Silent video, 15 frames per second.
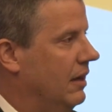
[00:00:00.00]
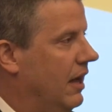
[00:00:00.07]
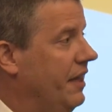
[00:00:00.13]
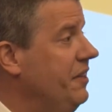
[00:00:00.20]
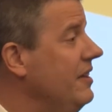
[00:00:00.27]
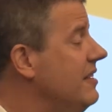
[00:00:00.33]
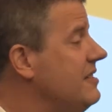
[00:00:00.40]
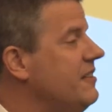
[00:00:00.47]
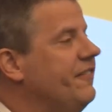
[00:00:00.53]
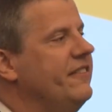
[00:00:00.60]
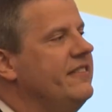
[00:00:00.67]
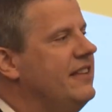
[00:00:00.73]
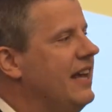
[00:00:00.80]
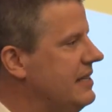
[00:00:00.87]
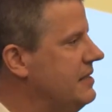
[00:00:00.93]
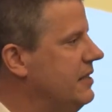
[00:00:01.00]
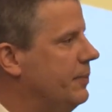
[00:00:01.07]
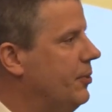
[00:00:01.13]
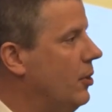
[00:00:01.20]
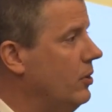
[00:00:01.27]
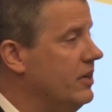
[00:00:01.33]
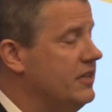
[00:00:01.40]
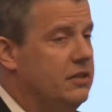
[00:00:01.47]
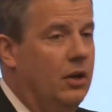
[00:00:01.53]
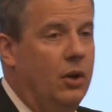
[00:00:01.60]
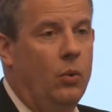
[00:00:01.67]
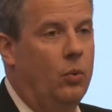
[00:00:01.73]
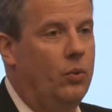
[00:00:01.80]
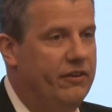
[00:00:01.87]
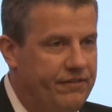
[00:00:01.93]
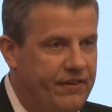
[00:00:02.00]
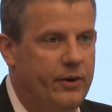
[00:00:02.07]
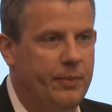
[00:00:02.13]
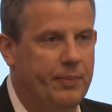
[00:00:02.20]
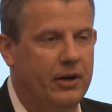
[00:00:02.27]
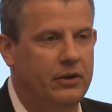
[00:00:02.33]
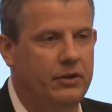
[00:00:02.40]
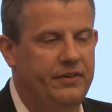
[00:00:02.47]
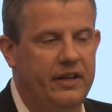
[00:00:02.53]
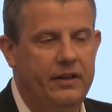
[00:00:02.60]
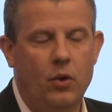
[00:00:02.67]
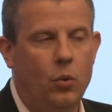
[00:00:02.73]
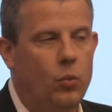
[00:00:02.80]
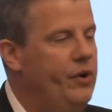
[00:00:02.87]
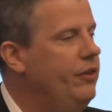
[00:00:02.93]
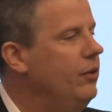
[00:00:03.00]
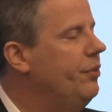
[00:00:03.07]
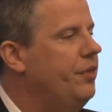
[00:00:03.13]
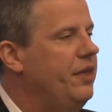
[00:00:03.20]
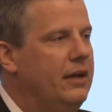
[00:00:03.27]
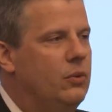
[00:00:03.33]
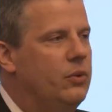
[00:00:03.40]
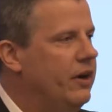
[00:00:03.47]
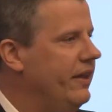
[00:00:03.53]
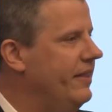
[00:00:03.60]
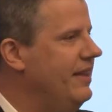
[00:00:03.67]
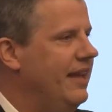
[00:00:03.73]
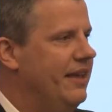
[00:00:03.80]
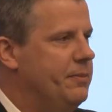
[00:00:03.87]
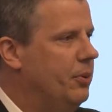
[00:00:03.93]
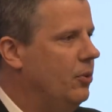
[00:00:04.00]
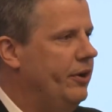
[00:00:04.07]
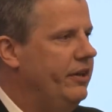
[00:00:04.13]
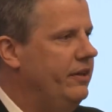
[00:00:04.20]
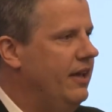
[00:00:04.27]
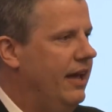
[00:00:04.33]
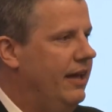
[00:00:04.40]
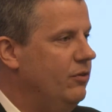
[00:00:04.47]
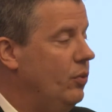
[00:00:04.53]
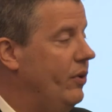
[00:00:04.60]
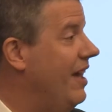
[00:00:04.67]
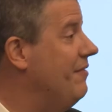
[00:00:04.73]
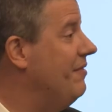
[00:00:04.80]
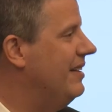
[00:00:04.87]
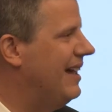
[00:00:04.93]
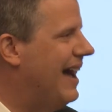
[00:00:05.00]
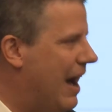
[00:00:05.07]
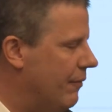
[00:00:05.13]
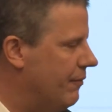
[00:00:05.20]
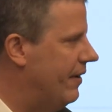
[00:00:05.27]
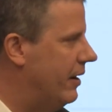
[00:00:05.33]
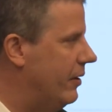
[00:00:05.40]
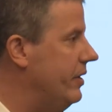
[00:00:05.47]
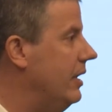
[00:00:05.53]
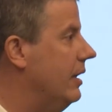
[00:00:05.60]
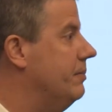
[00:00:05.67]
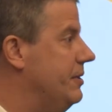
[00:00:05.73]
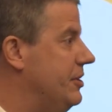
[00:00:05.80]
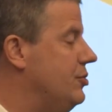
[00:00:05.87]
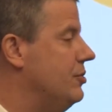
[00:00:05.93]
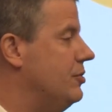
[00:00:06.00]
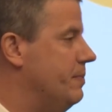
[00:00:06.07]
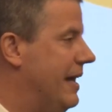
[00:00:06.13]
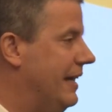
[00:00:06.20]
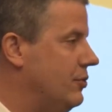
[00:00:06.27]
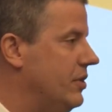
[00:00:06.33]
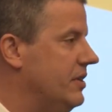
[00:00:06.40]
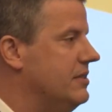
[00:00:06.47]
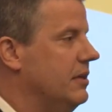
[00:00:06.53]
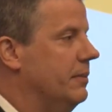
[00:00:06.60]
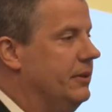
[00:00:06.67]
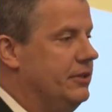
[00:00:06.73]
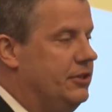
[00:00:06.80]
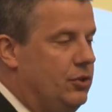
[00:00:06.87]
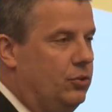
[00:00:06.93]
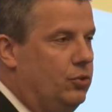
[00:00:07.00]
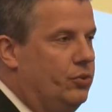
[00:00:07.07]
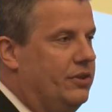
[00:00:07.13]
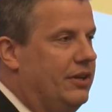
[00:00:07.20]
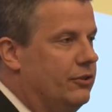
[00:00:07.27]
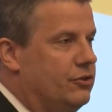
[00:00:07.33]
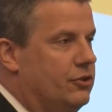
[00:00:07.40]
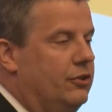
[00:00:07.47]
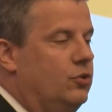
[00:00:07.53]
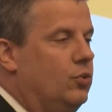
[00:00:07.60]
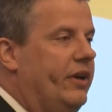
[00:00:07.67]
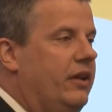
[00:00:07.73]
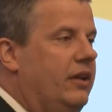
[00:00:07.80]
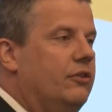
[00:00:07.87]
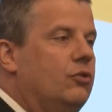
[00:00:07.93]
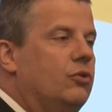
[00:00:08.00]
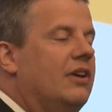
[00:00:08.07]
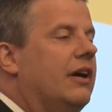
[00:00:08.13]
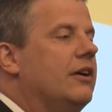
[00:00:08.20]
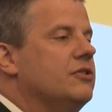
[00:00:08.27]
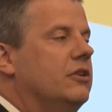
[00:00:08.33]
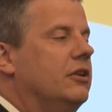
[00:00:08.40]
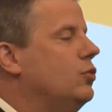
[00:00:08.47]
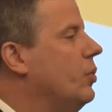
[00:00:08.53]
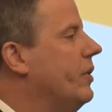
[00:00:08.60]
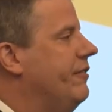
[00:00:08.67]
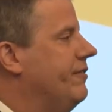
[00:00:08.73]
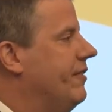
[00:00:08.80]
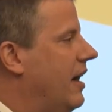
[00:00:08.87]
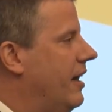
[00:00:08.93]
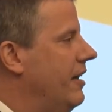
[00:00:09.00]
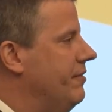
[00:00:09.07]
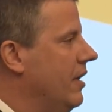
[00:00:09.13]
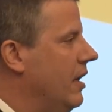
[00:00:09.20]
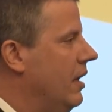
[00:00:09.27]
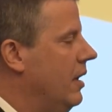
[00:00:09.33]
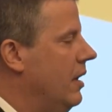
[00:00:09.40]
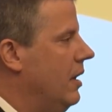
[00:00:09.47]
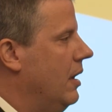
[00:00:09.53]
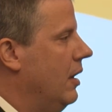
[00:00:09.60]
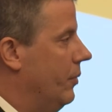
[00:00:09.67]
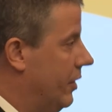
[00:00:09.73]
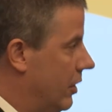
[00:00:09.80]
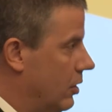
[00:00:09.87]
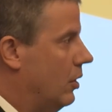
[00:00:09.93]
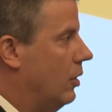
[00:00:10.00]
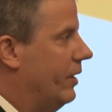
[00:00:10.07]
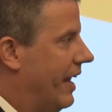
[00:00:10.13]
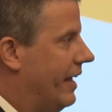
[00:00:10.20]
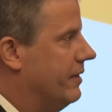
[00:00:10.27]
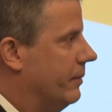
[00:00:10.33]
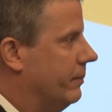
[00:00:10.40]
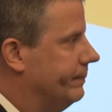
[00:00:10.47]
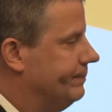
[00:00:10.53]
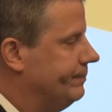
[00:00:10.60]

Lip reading: I think that's a fantastic progress. We're very proud of it. We don't think we're at the end point yet. We have very ambitious metrics up until 2020 and 2025. We're going to go get them.